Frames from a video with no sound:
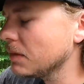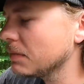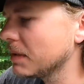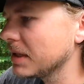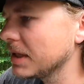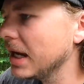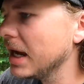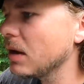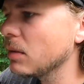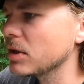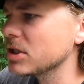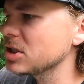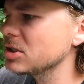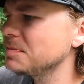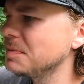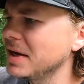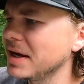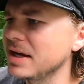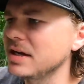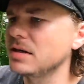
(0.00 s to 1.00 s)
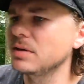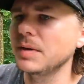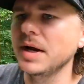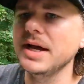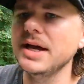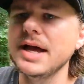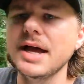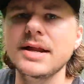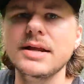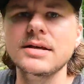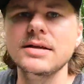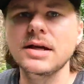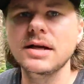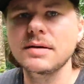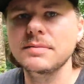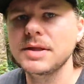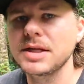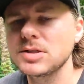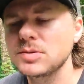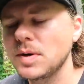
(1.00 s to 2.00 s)
But yeah, we're just picking away at it.
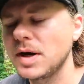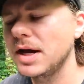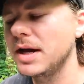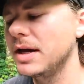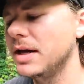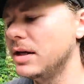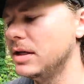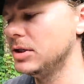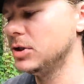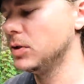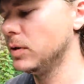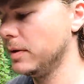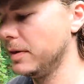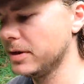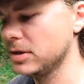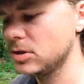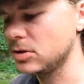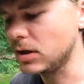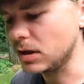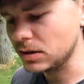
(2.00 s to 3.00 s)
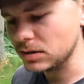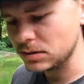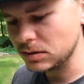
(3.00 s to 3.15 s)
That's why I enjoy this truck